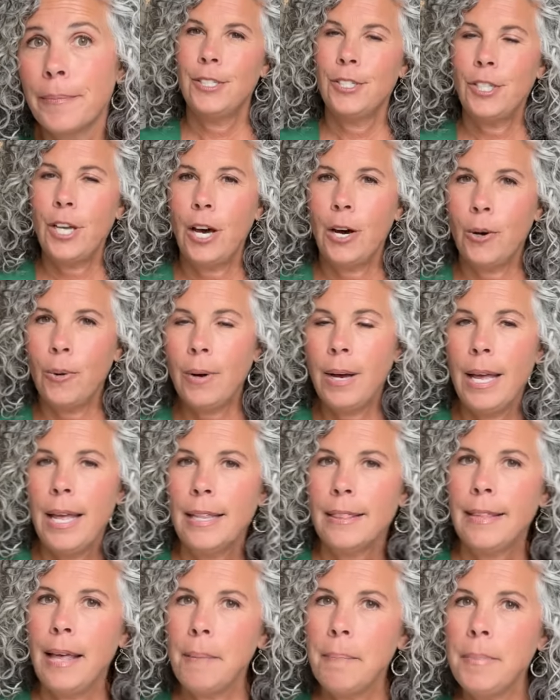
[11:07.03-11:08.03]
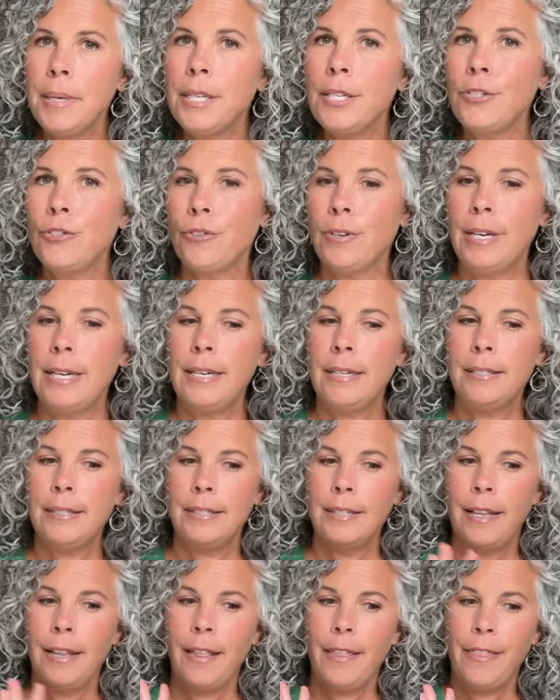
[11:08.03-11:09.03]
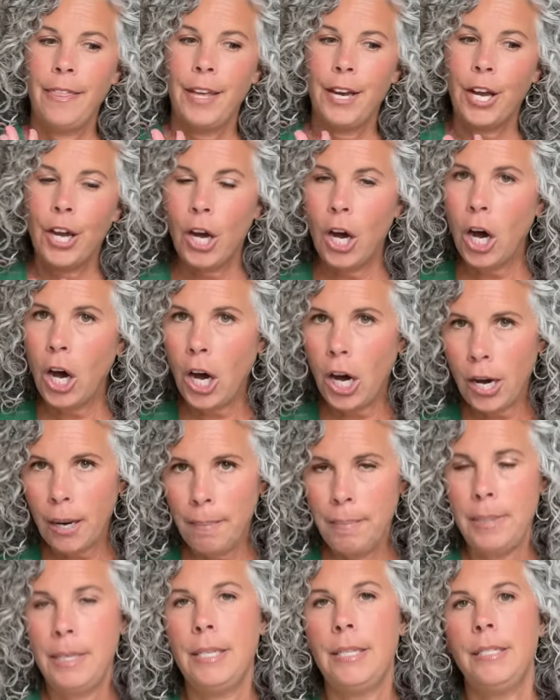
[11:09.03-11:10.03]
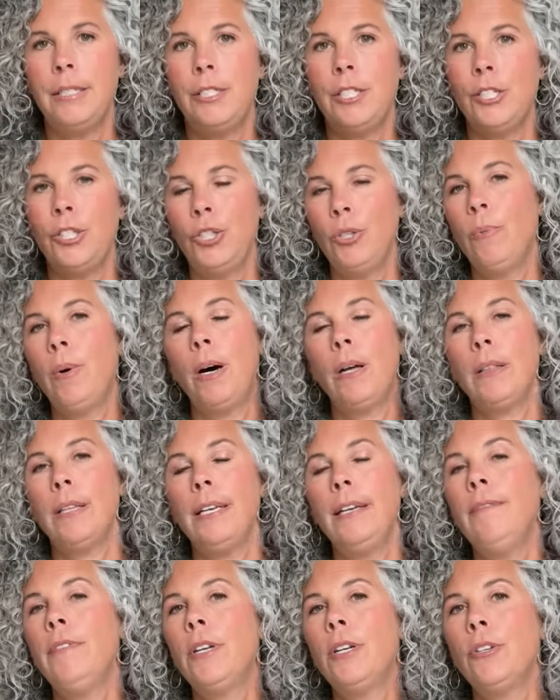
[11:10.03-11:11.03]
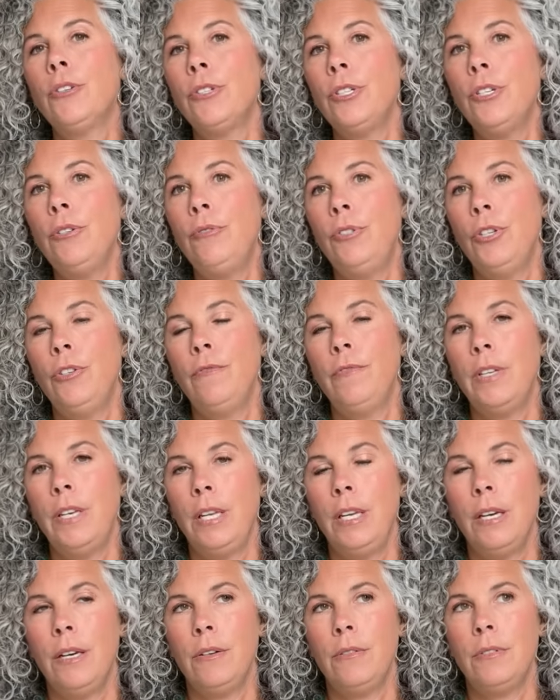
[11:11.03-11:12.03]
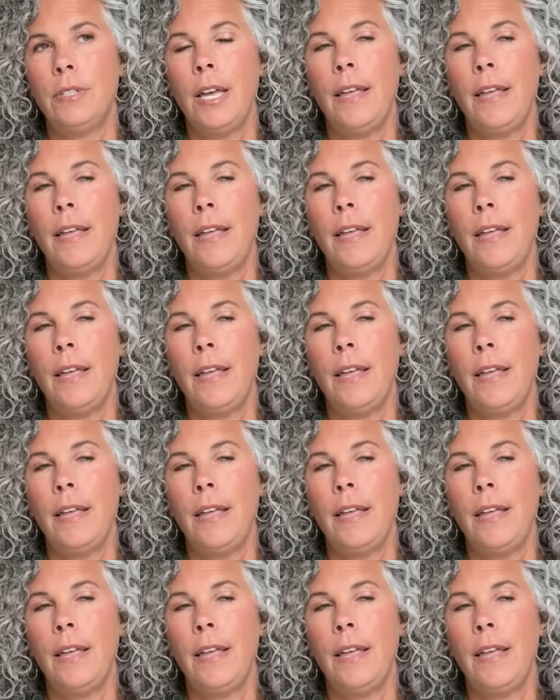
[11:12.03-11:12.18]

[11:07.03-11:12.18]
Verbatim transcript: So let me address the comments that you all leave under YouTube videos.